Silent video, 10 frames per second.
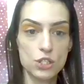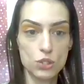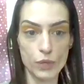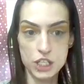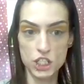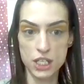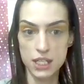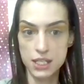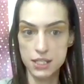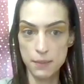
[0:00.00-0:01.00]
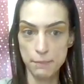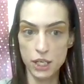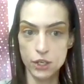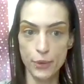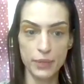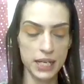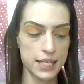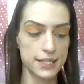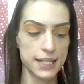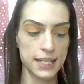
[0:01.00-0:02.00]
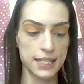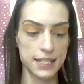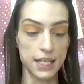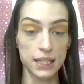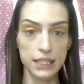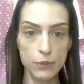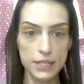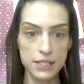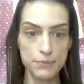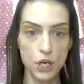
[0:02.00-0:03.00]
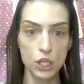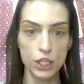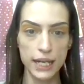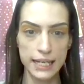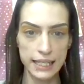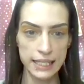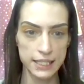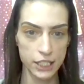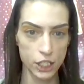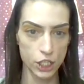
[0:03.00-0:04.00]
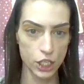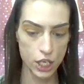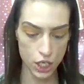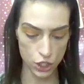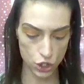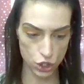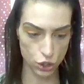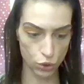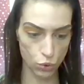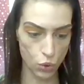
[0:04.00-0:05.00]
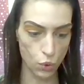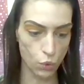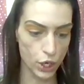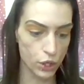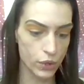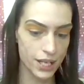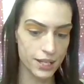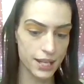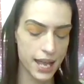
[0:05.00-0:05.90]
switch to this mirror because it is a little bit smaller and easier to work with,